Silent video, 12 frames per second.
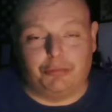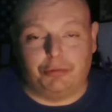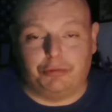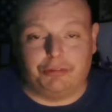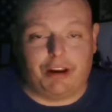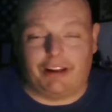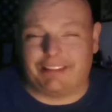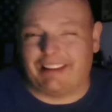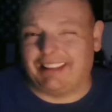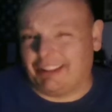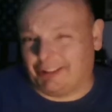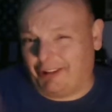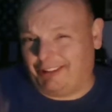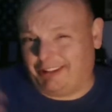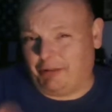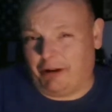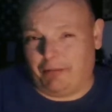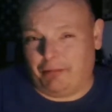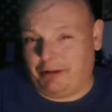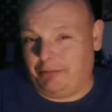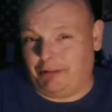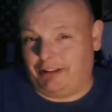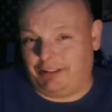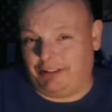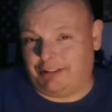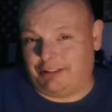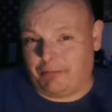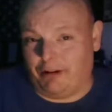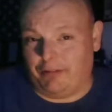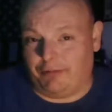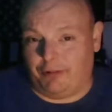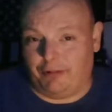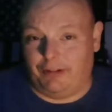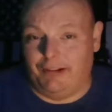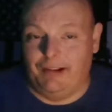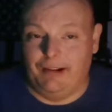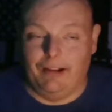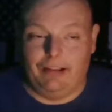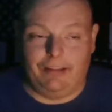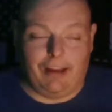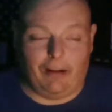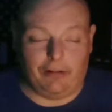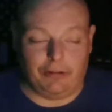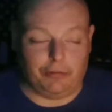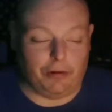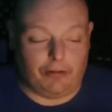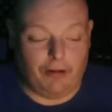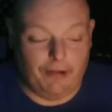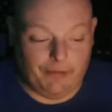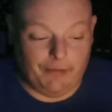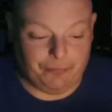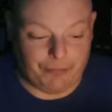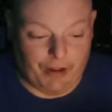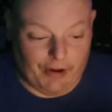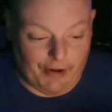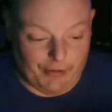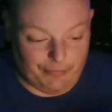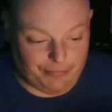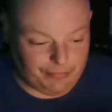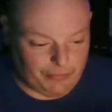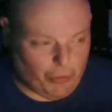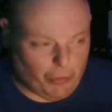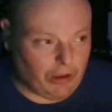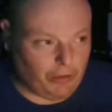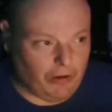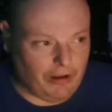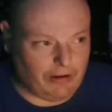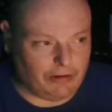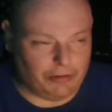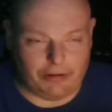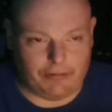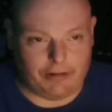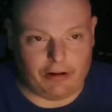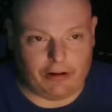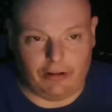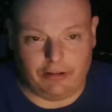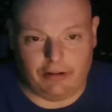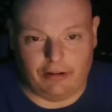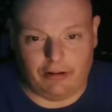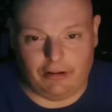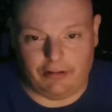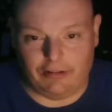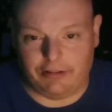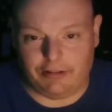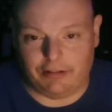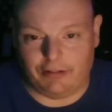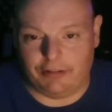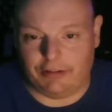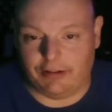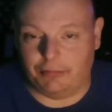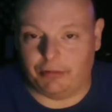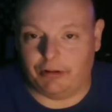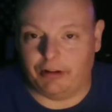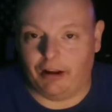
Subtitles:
Blue Genetics. I think they're all the same company, but they separate it for legalities or whatever. Walla Walla or whatever they call it. His little thing, but